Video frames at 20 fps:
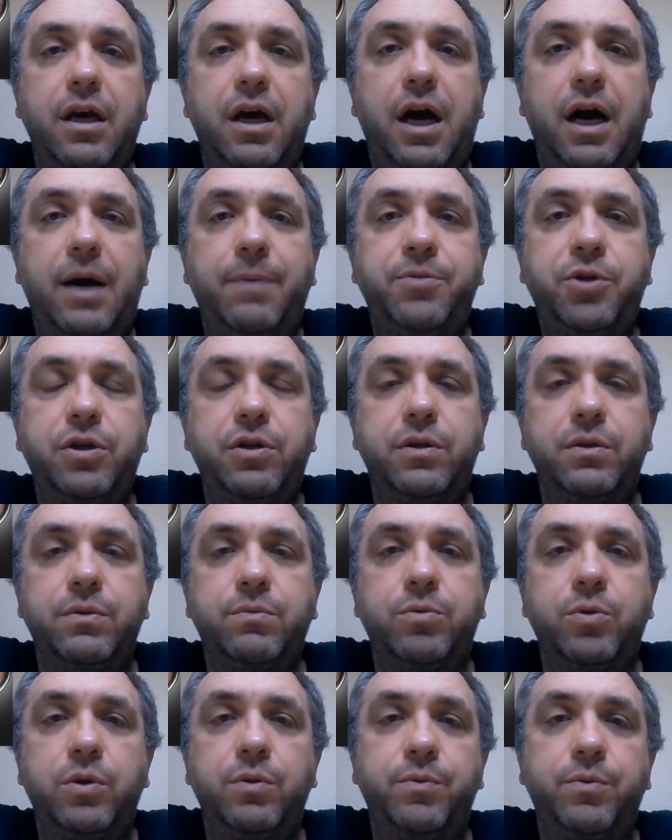optional
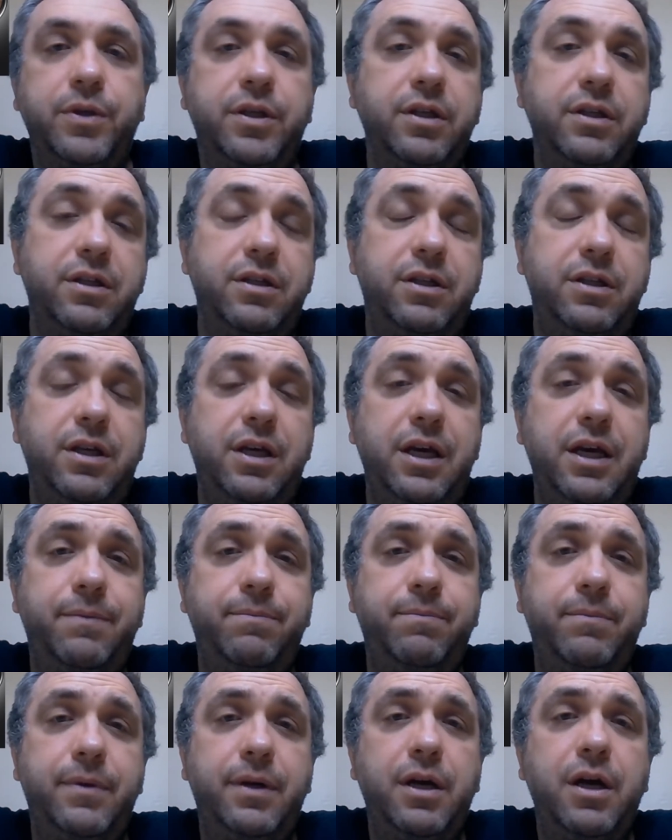rule within the
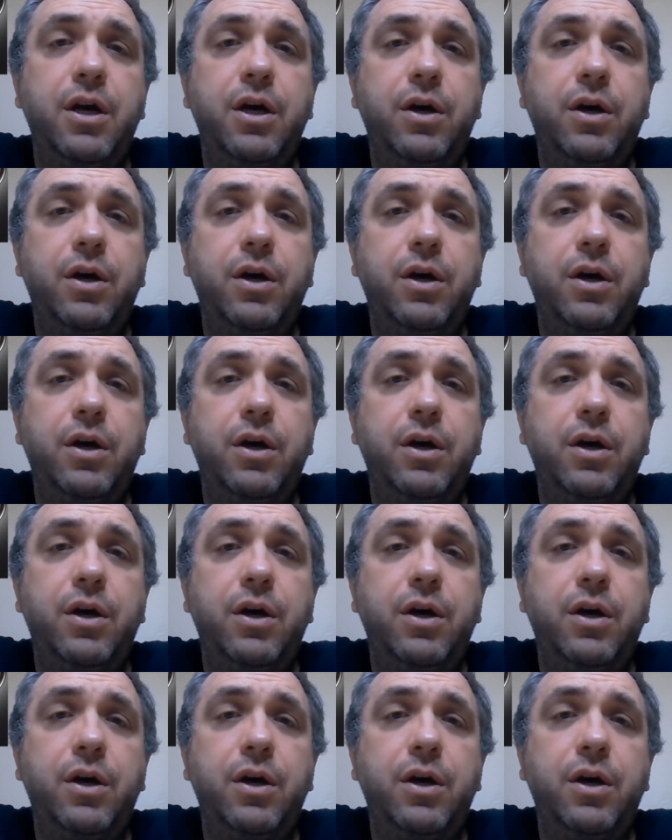DM,